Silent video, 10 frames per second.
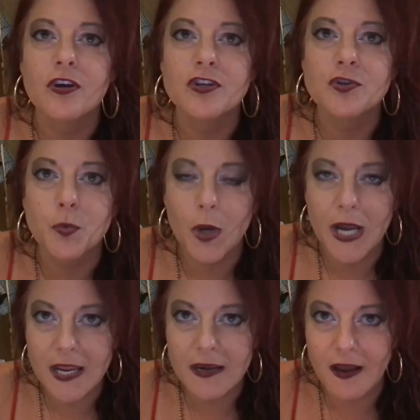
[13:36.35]

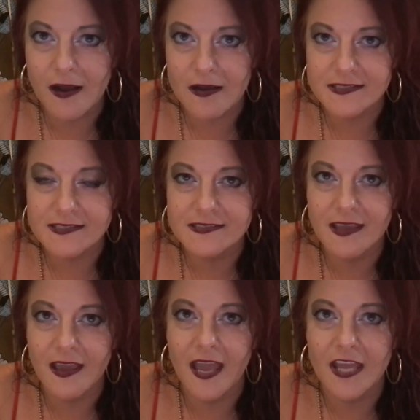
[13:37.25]
drain us
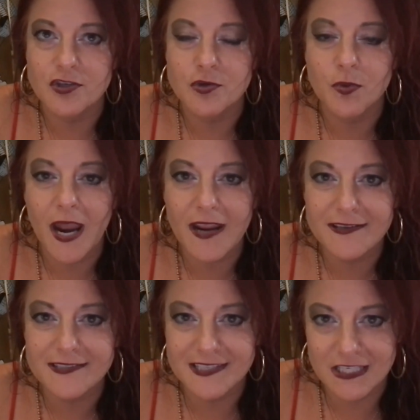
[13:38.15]
and drag
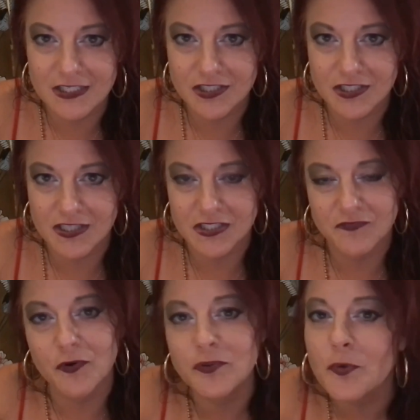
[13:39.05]
us into this
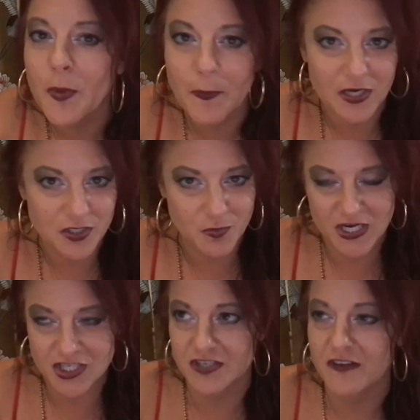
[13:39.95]
further
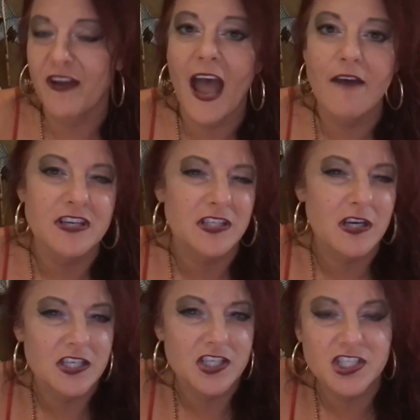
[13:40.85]
perpetuation of having to
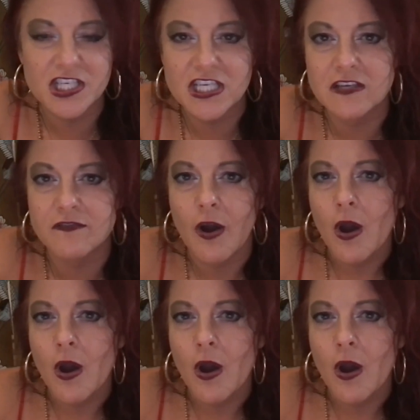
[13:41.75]
achieve